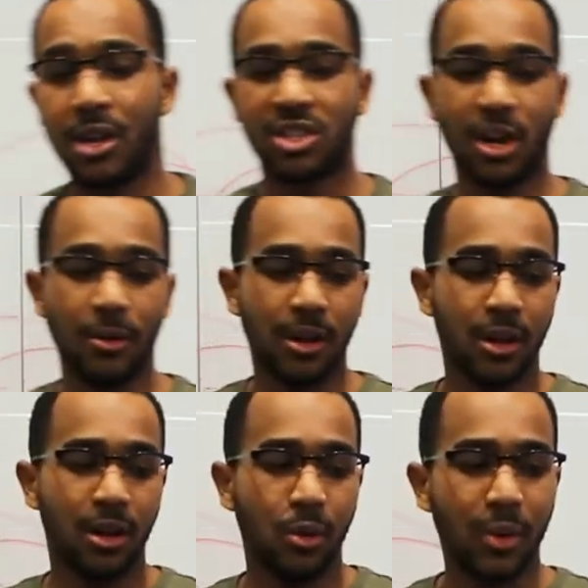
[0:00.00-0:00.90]
So
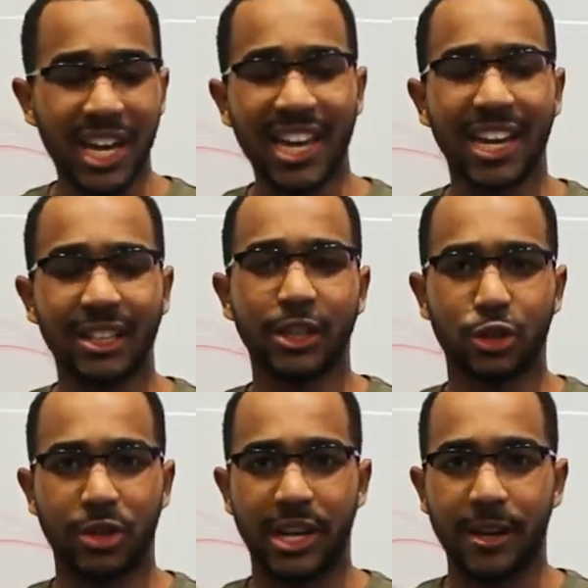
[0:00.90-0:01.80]
we can get a
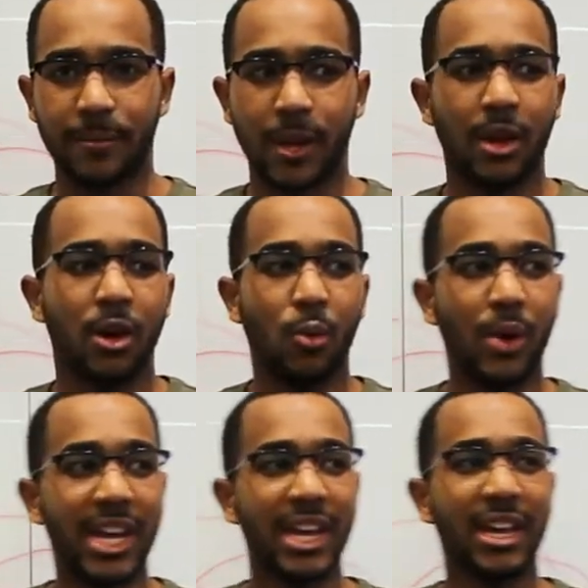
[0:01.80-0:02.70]
little tricky.
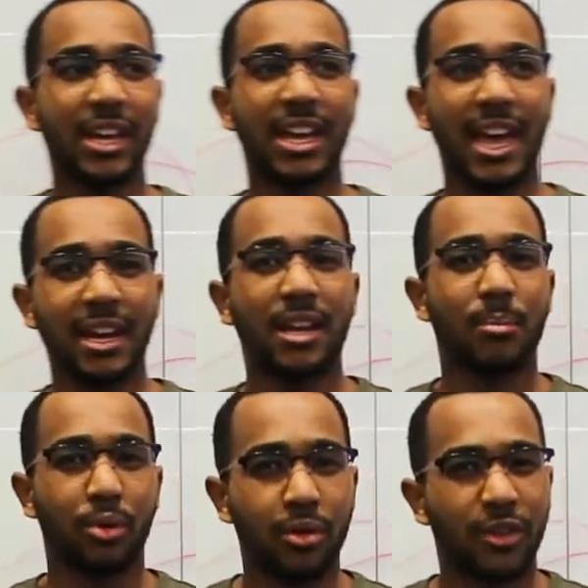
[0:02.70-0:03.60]
we can
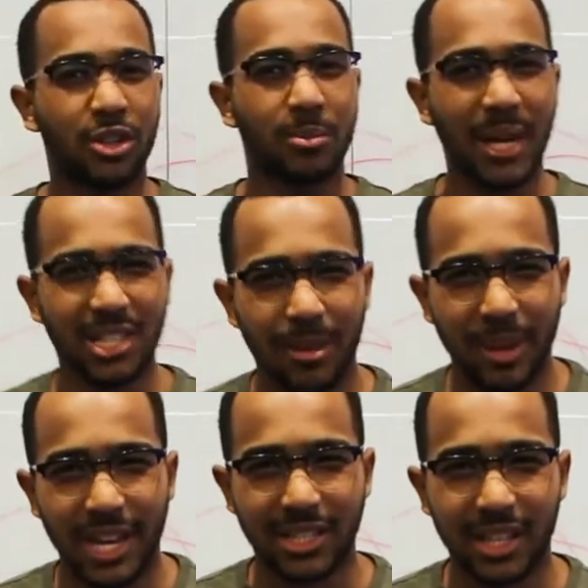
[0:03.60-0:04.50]
improve our space
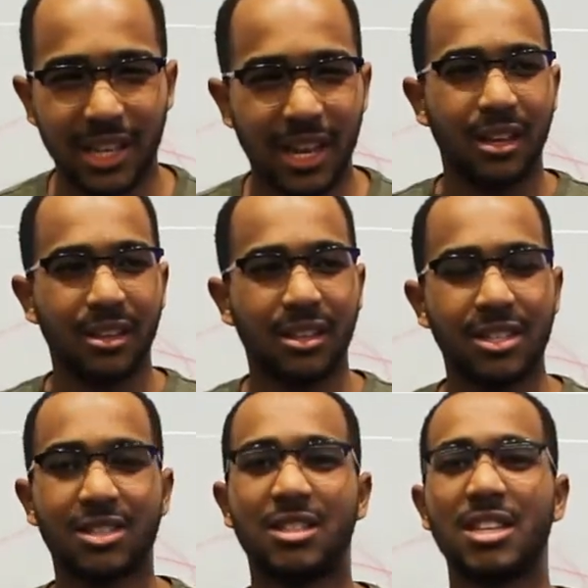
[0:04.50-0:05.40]
complexity.
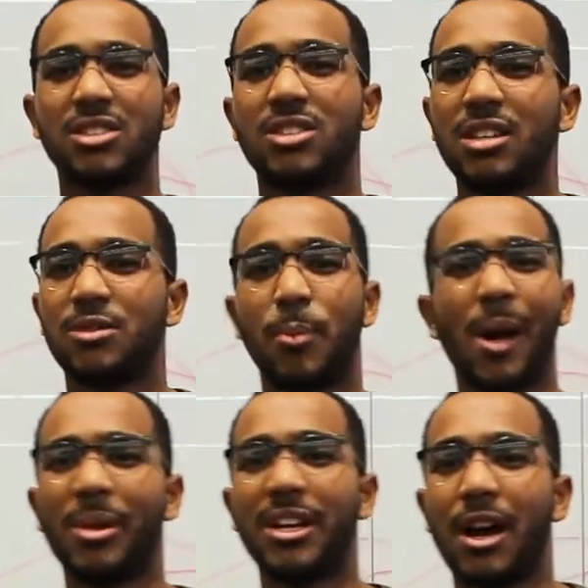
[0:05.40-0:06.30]
This is
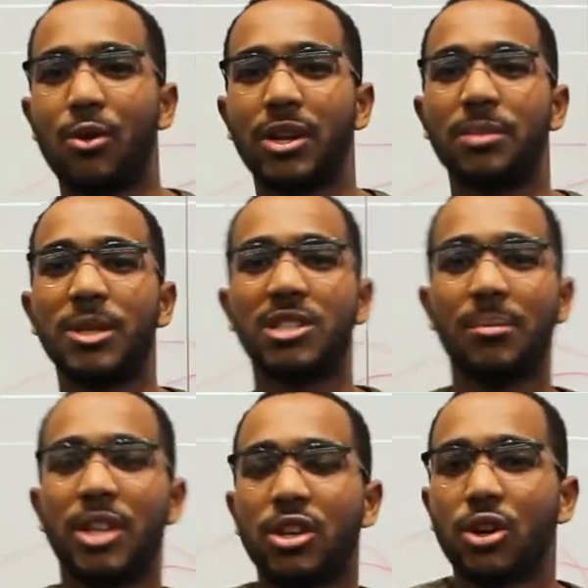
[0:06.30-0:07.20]
probably not going to be
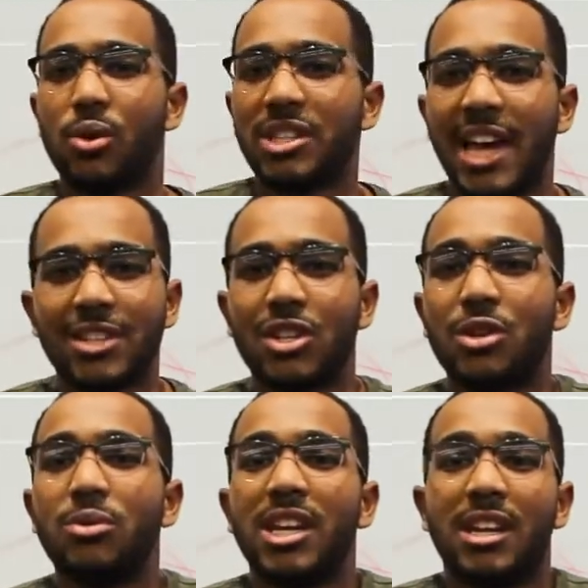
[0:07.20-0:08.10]
something you're going to
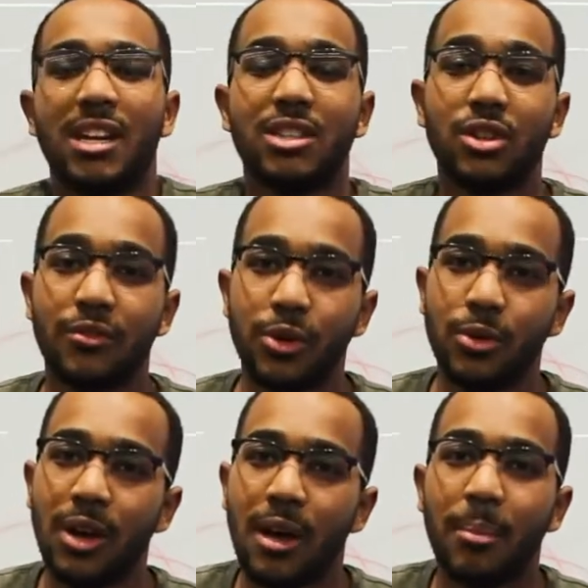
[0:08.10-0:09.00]
execute in an
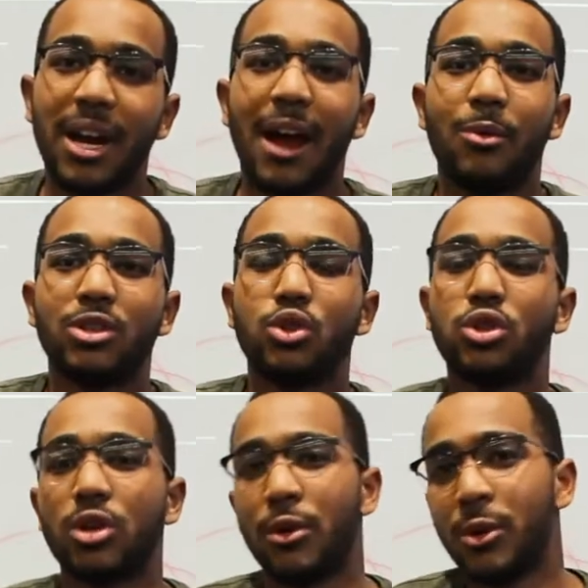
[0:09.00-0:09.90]
interview, but I want to
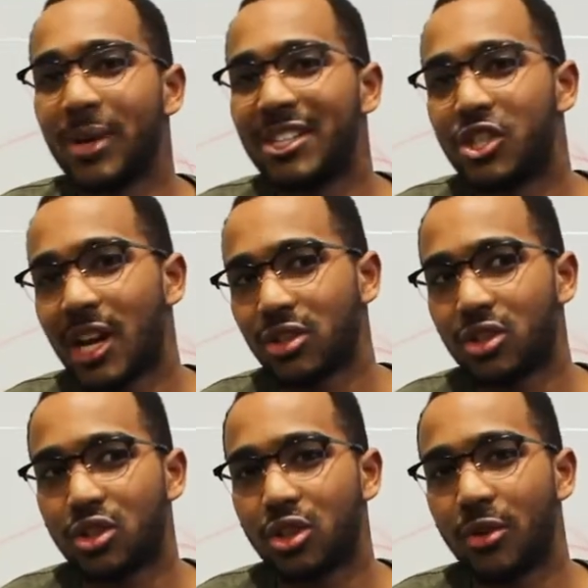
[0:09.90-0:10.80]
show you it
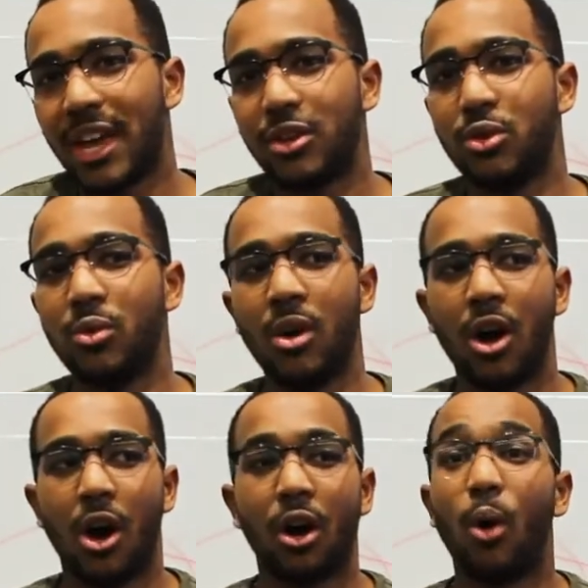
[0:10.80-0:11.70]
just so that
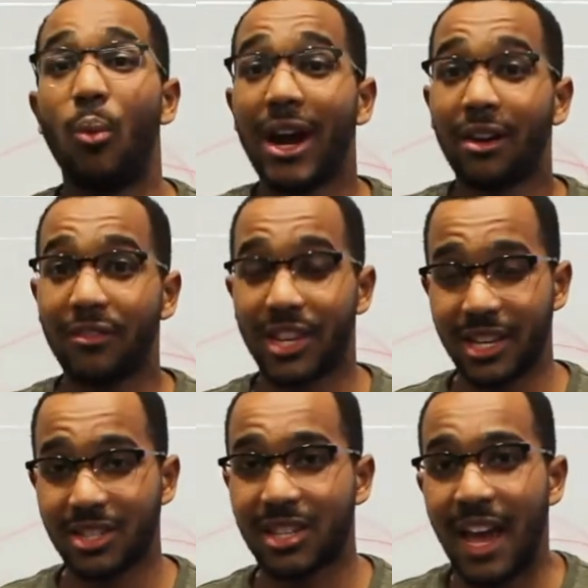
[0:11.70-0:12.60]
you are aware of
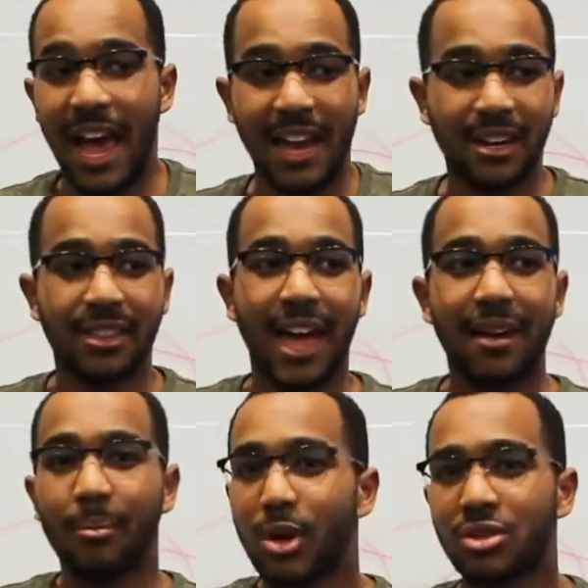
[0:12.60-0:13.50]
this and
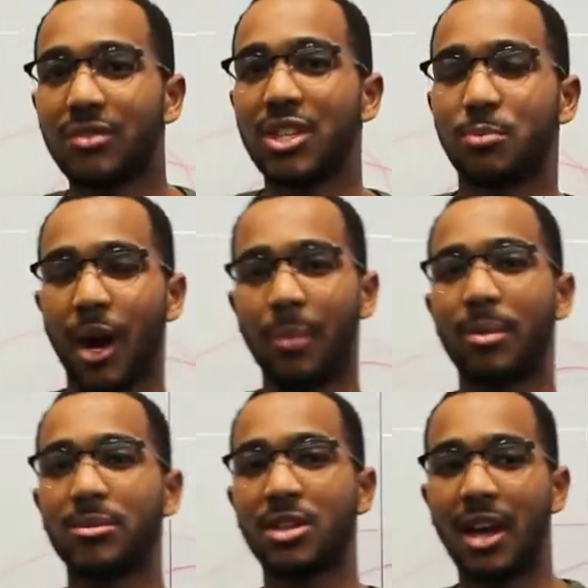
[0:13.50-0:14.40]
that most of these
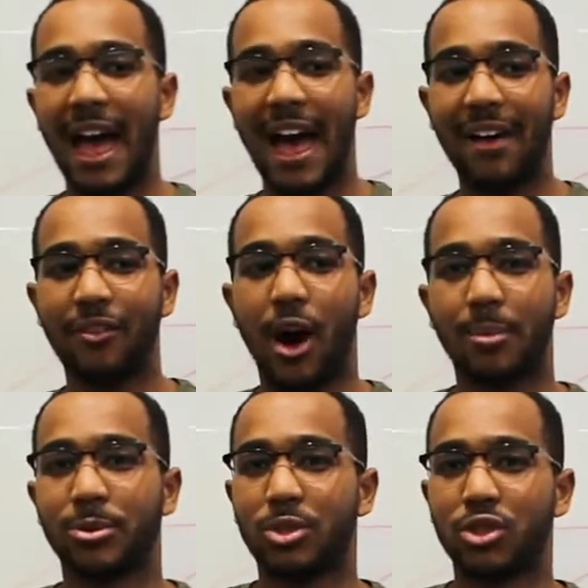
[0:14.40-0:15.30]
problems have
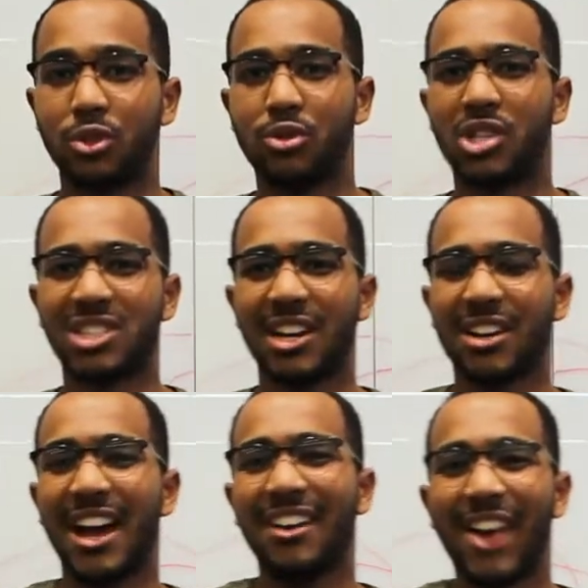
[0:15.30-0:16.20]
optimal solutions that
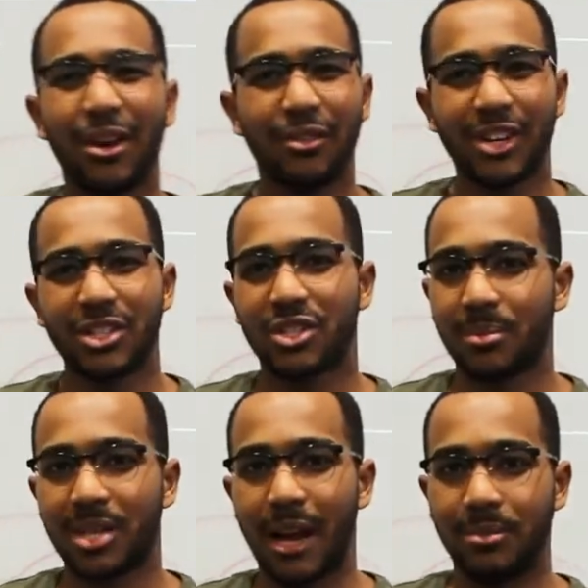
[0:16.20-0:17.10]
are kind of out of reach
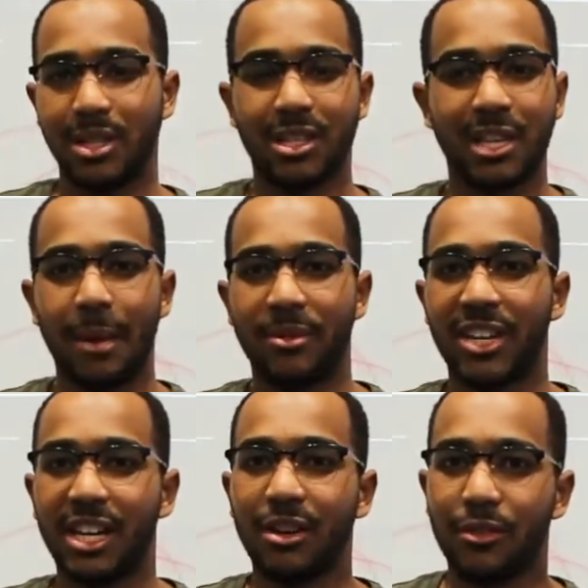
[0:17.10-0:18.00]
sometimes in the time of
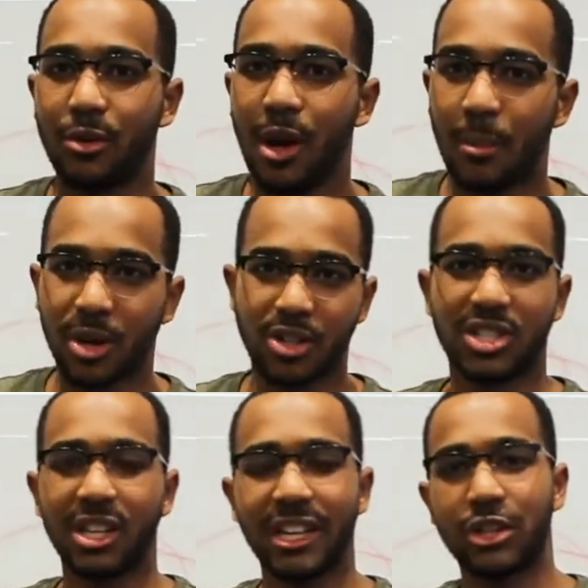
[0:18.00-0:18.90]
an interview, but are
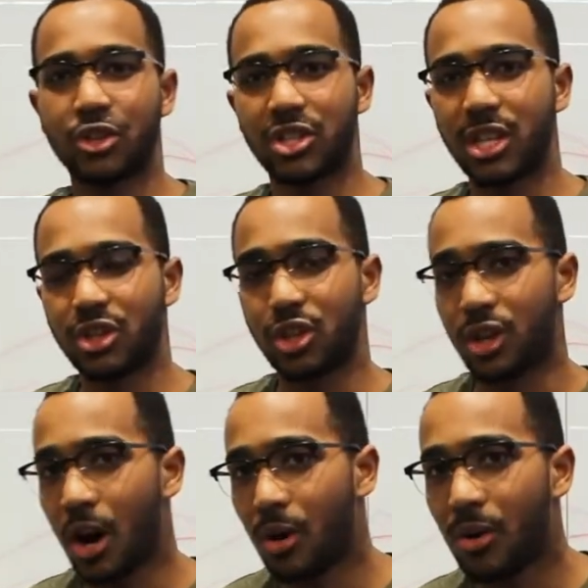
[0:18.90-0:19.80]
still interesting to
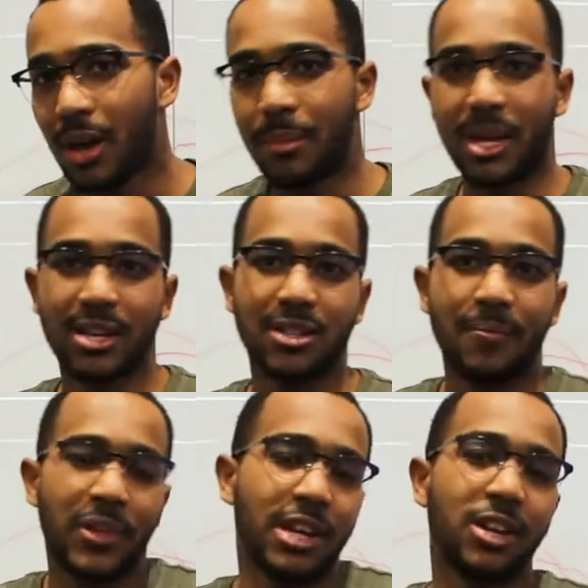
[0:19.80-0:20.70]
know because
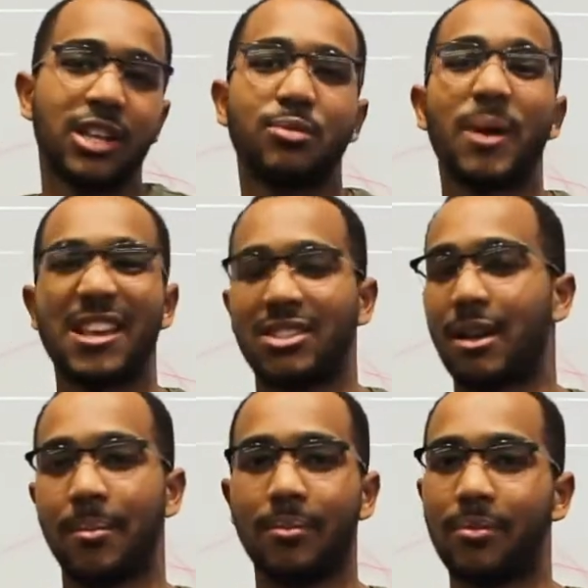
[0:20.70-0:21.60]
it could express
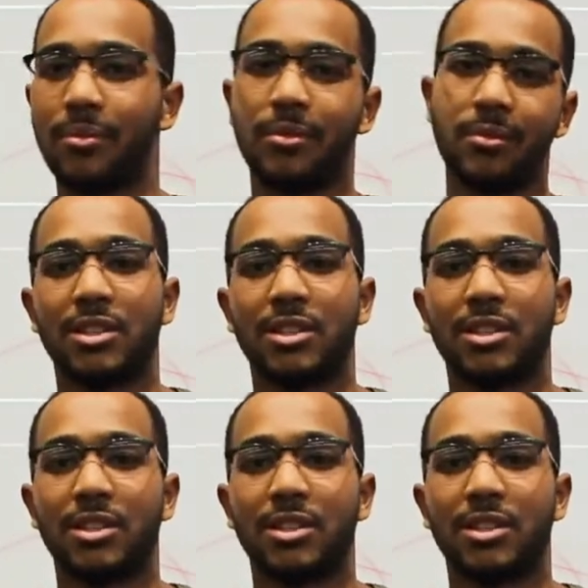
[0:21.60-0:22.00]
some